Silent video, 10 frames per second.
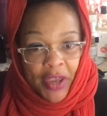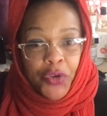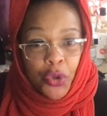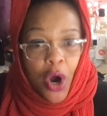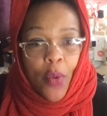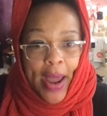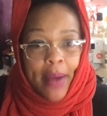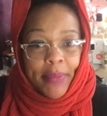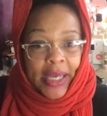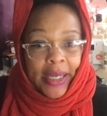if you know what
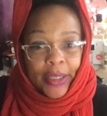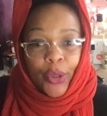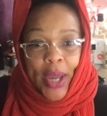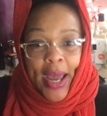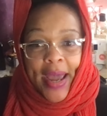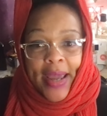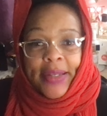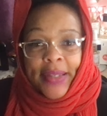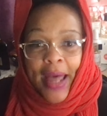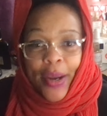i mean
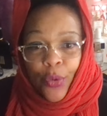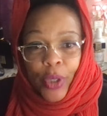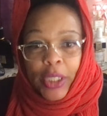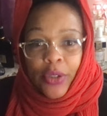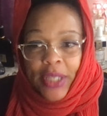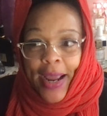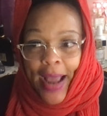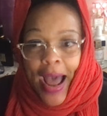okay like really like